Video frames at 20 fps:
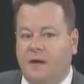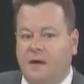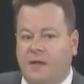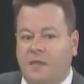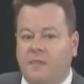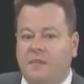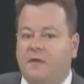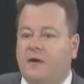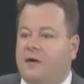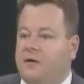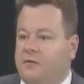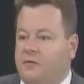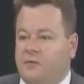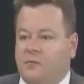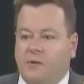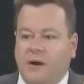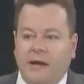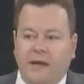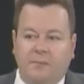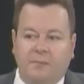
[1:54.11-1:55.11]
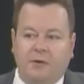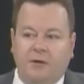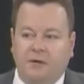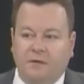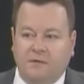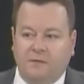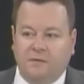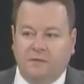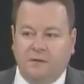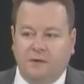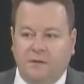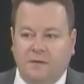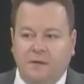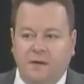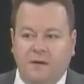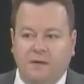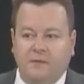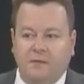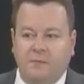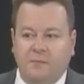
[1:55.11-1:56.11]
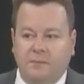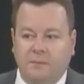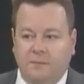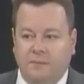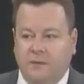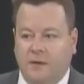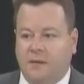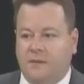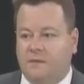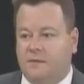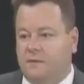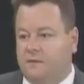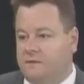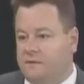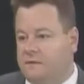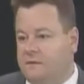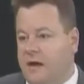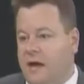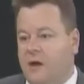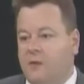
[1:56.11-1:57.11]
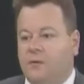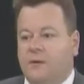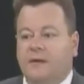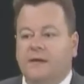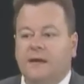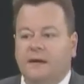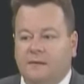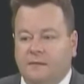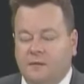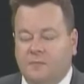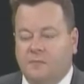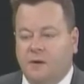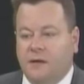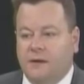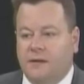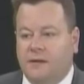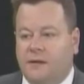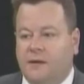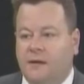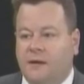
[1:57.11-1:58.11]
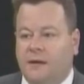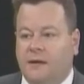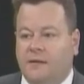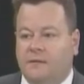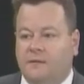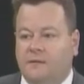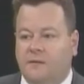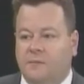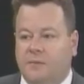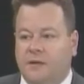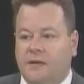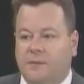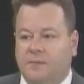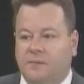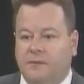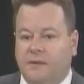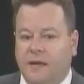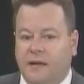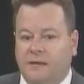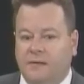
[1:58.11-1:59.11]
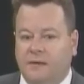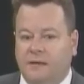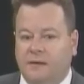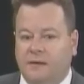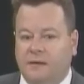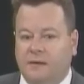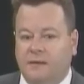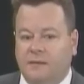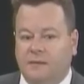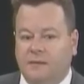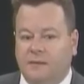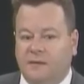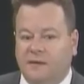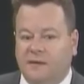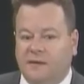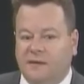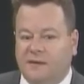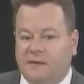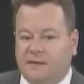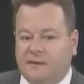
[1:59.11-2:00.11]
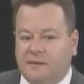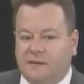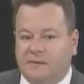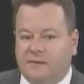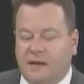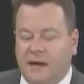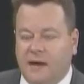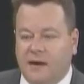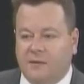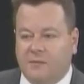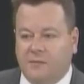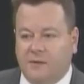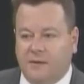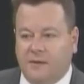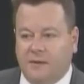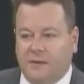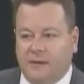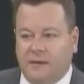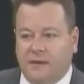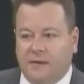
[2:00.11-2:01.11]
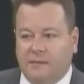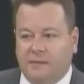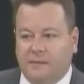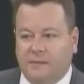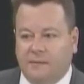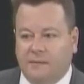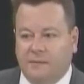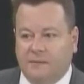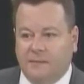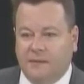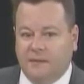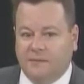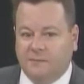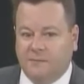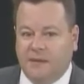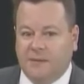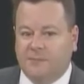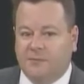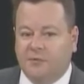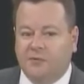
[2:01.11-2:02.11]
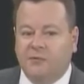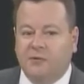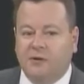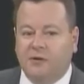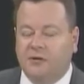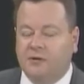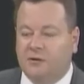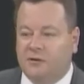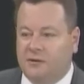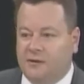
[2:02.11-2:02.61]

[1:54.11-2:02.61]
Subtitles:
they're the right person, and this is how we get the money to the people that need it. Not really. It's people who are good